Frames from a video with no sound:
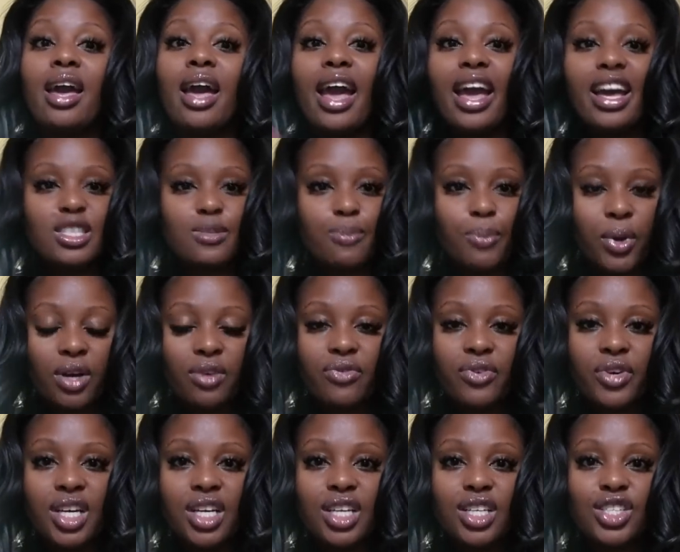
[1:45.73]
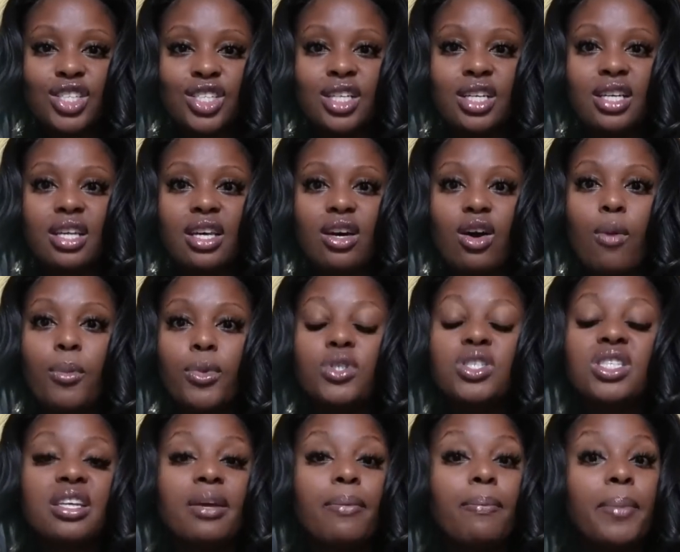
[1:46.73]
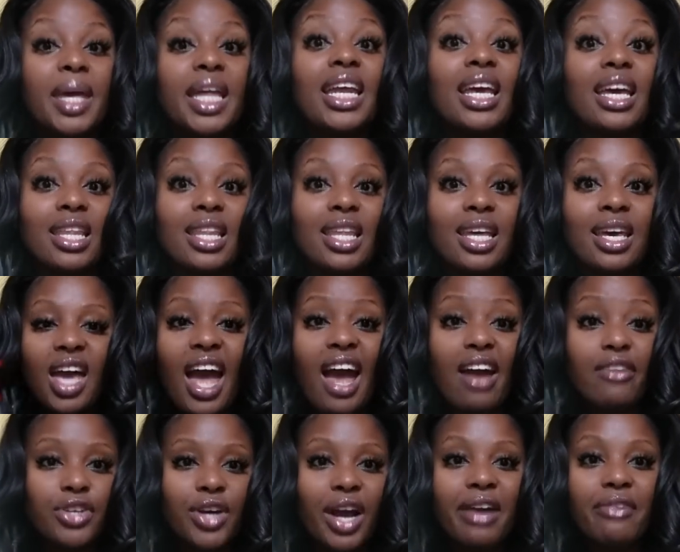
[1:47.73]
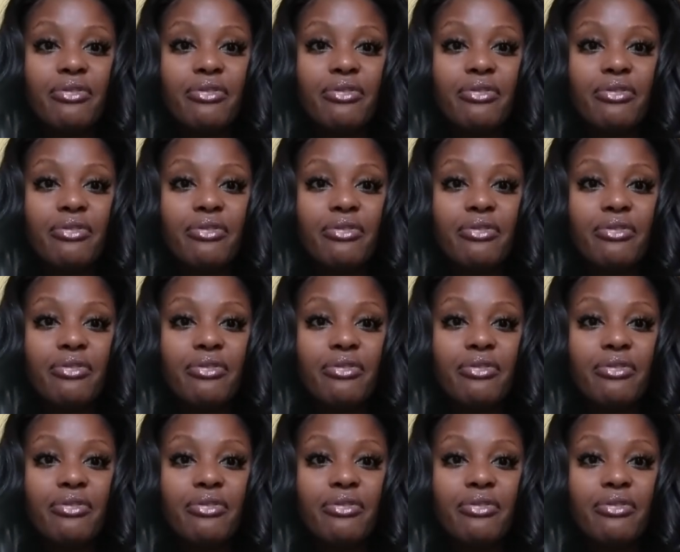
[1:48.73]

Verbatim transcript: export footage almost immediately. After I